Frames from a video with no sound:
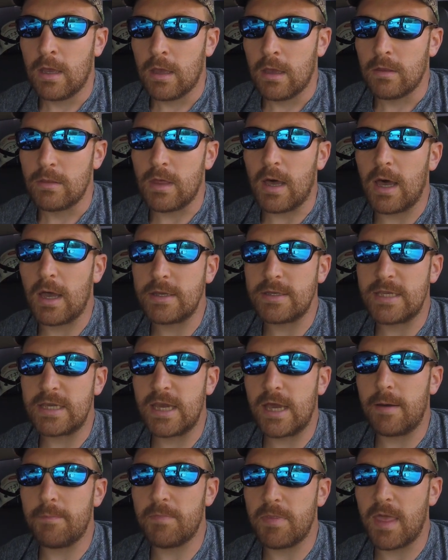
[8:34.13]
the hunting
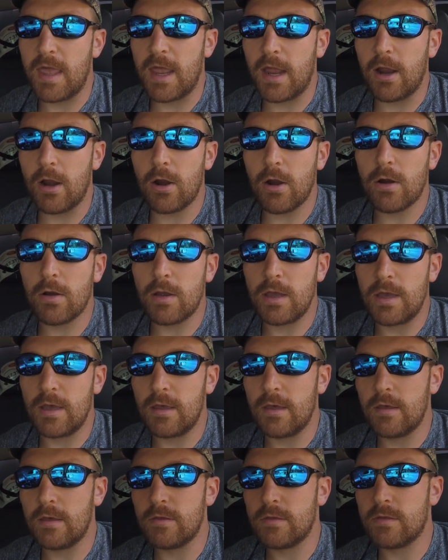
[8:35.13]
up there
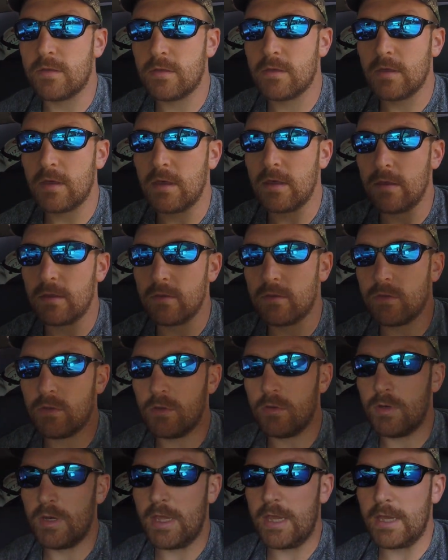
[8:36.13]
is
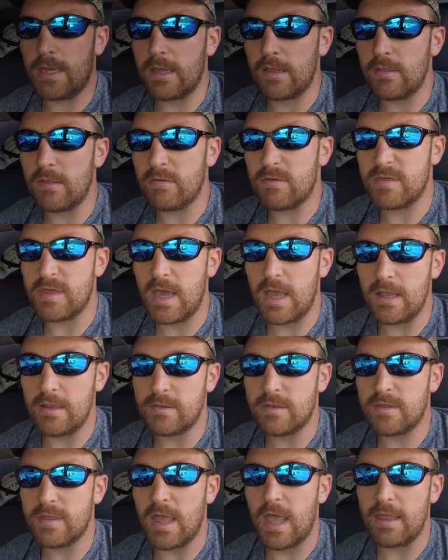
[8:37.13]
unique in the
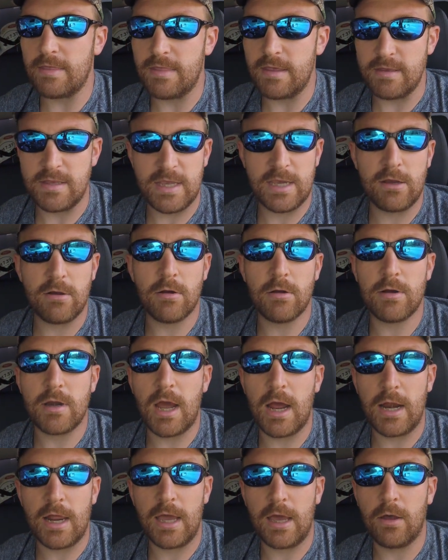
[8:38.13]
sense that the deer are
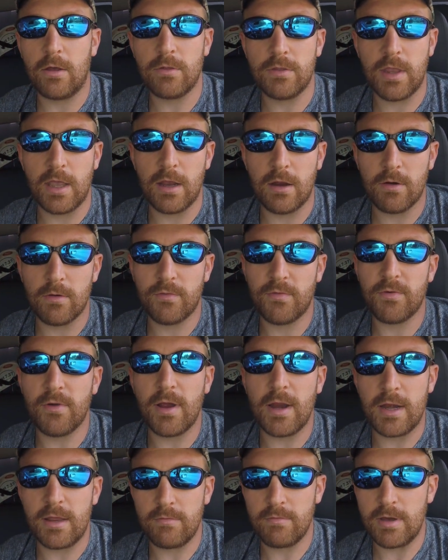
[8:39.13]
not held there for
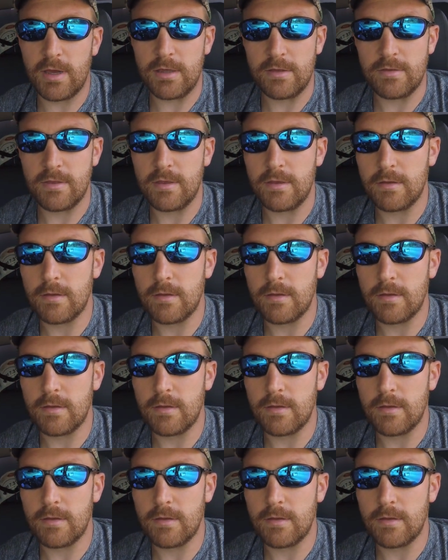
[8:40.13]
any reason.